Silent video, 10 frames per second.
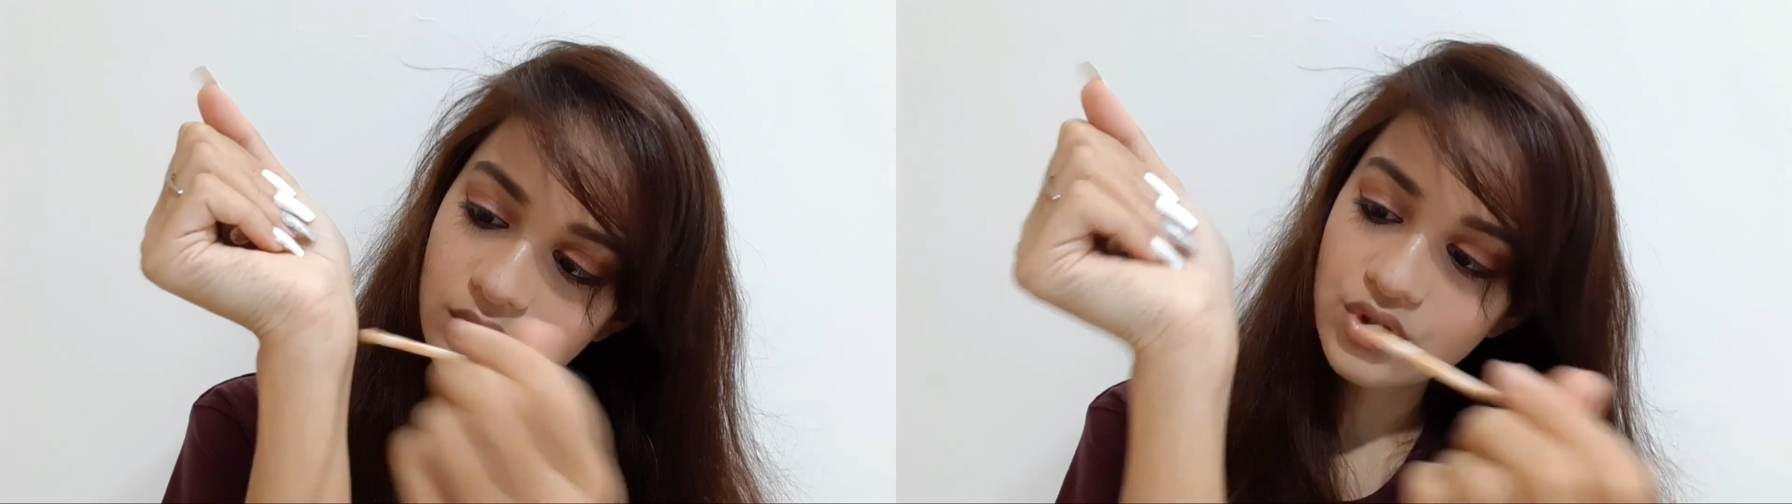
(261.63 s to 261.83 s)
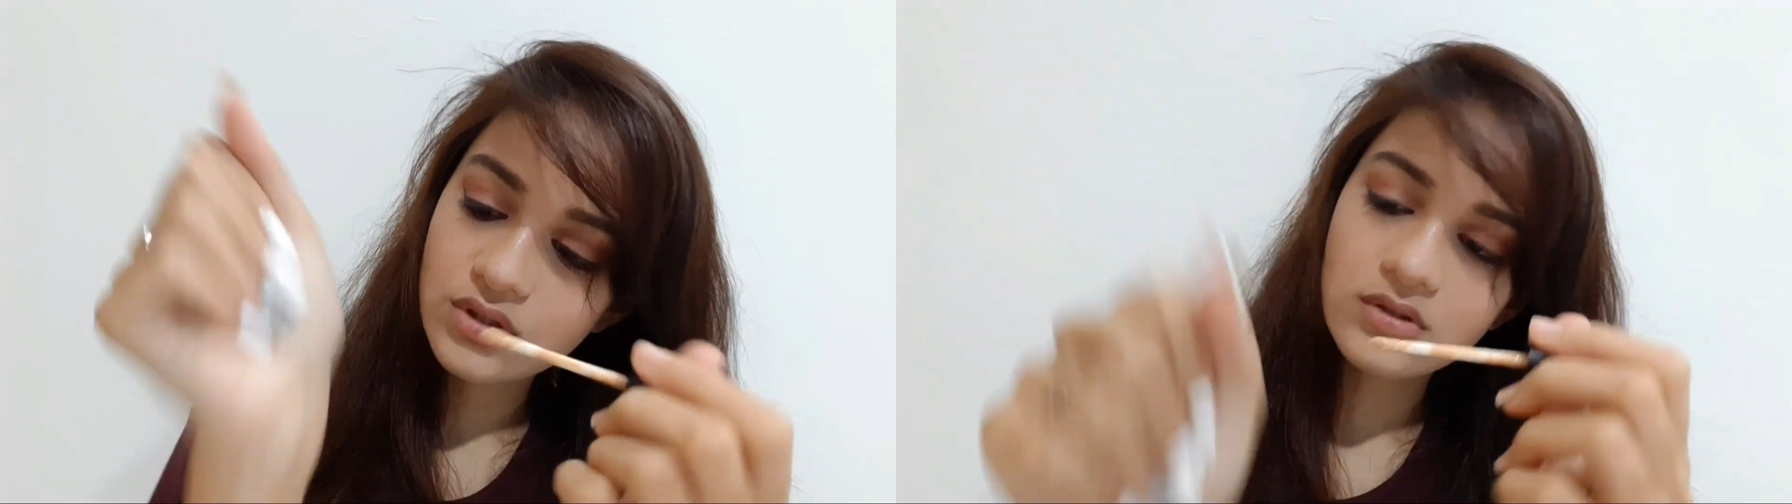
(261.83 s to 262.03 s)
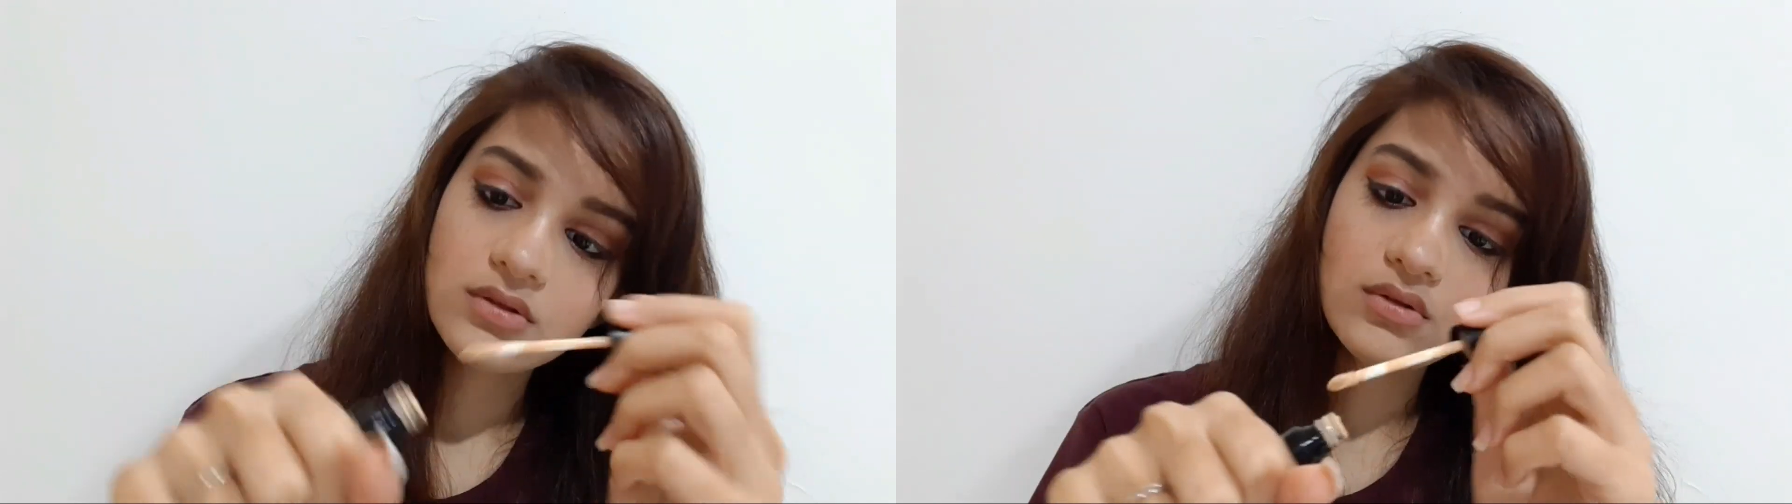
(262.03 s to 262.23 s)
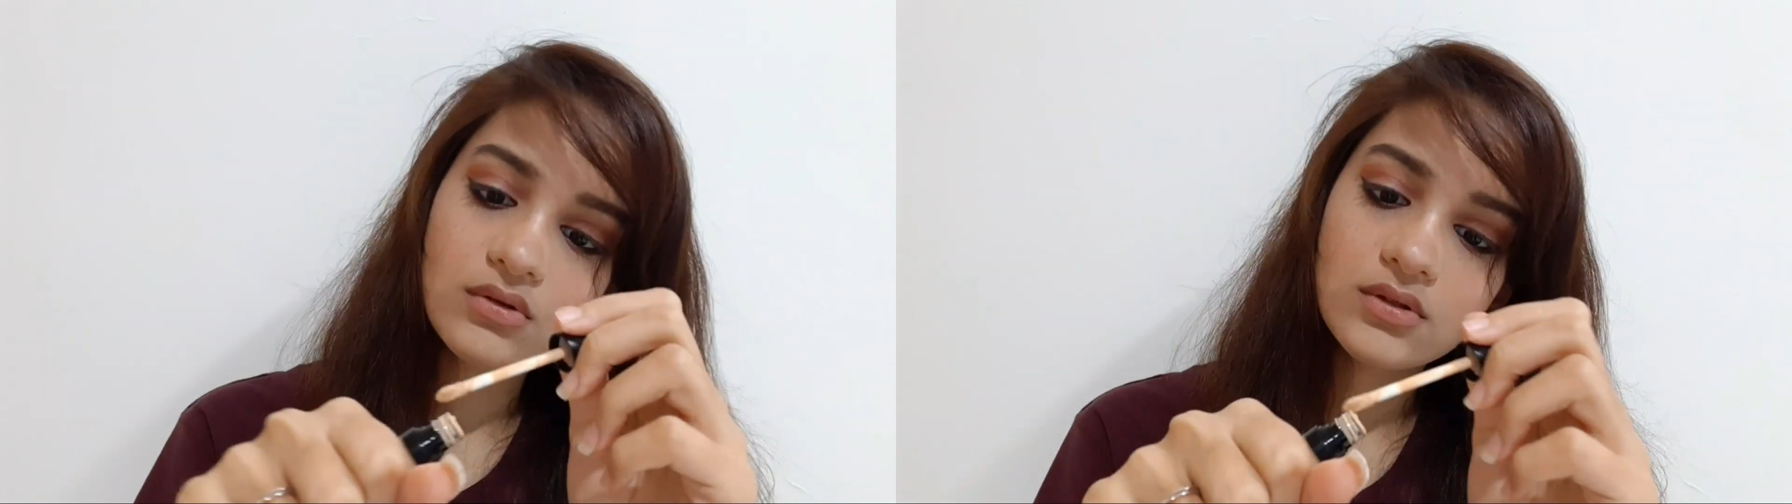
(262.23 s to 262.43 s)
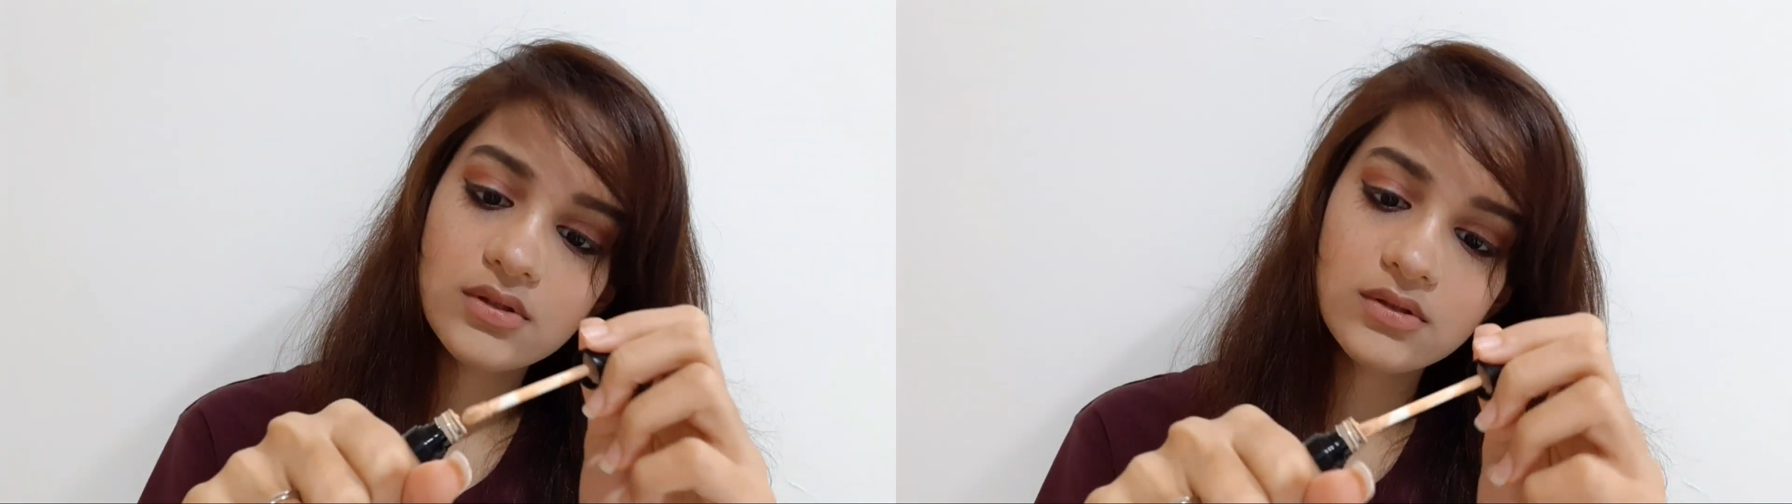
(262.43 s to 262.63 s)
just
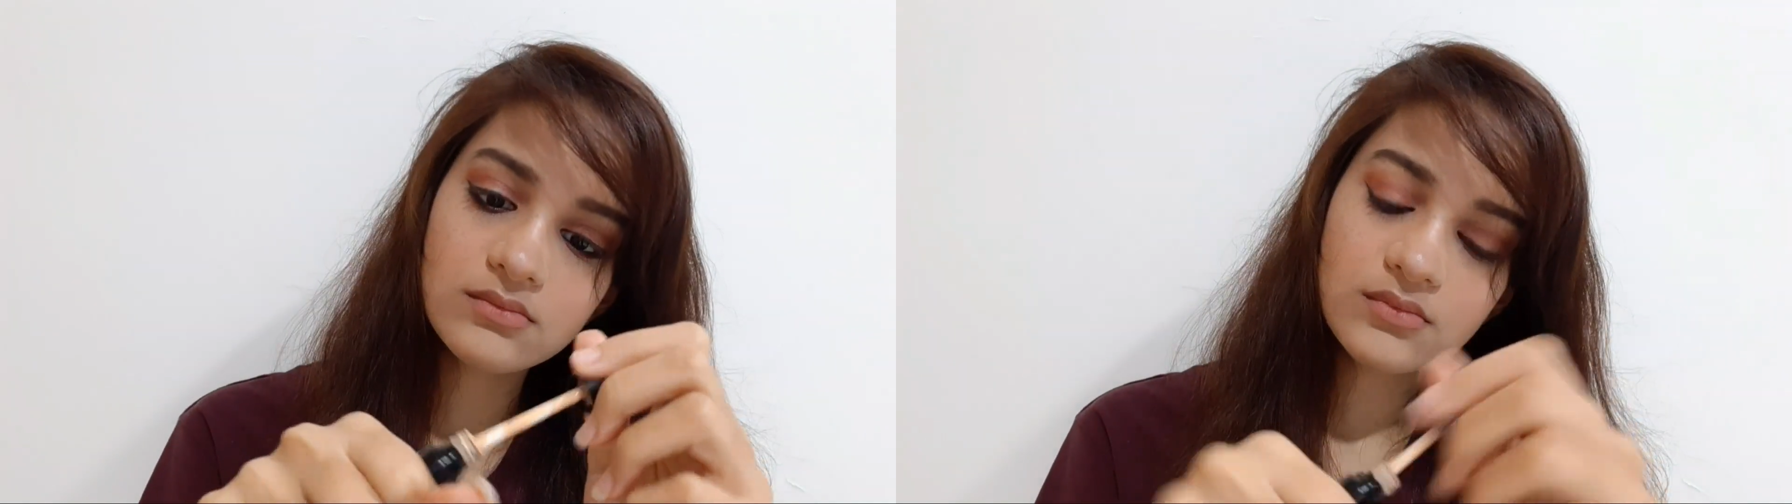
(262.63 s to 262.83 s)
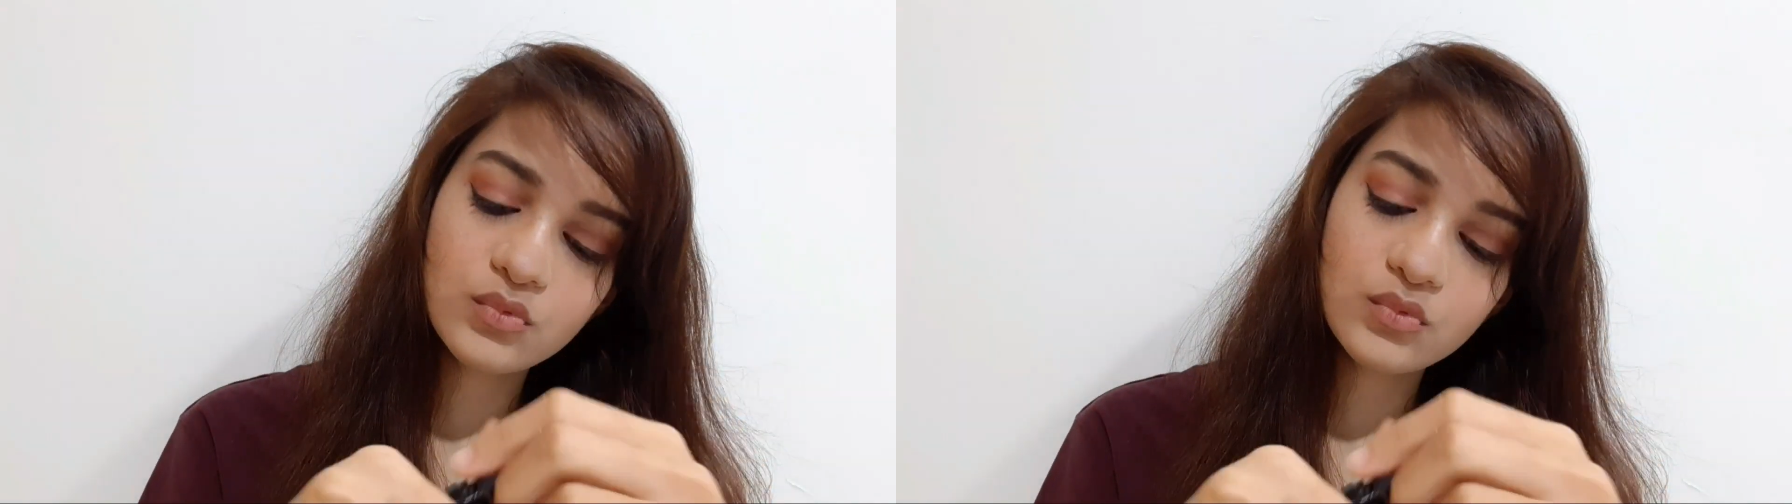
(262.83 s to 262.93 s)
awesome.